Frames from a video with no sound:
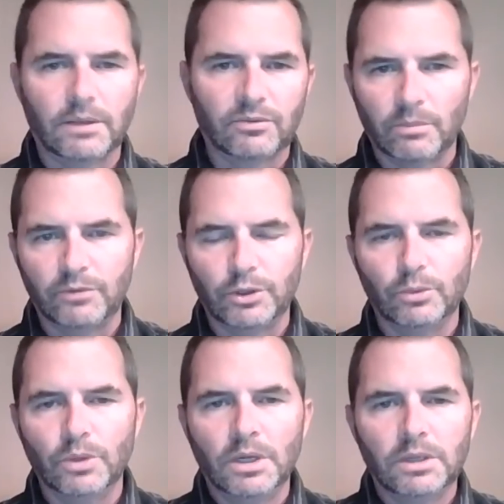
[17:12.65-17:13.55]
If some of
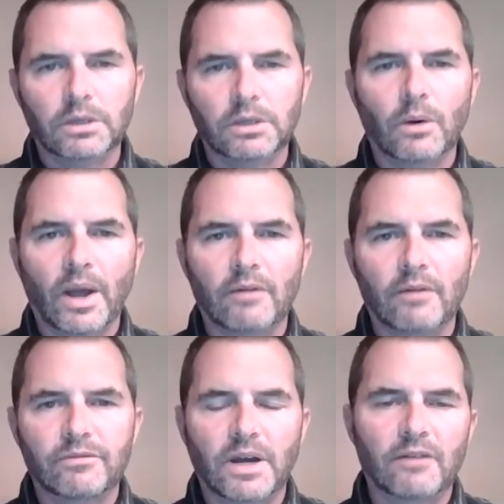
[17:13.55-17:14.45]
you,
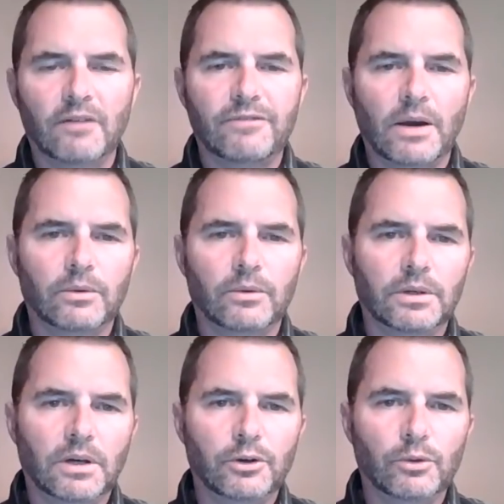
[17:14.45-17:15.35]
have found
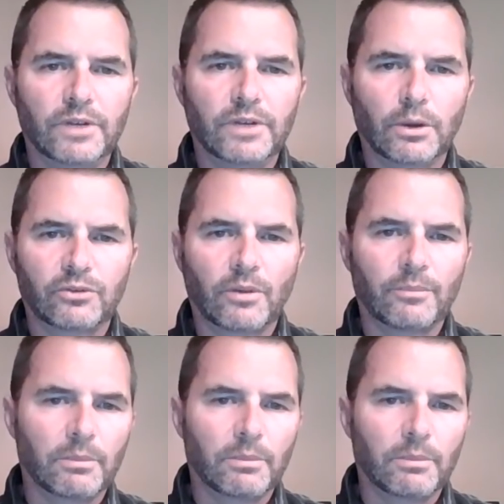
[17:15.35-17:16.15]
a new video or something,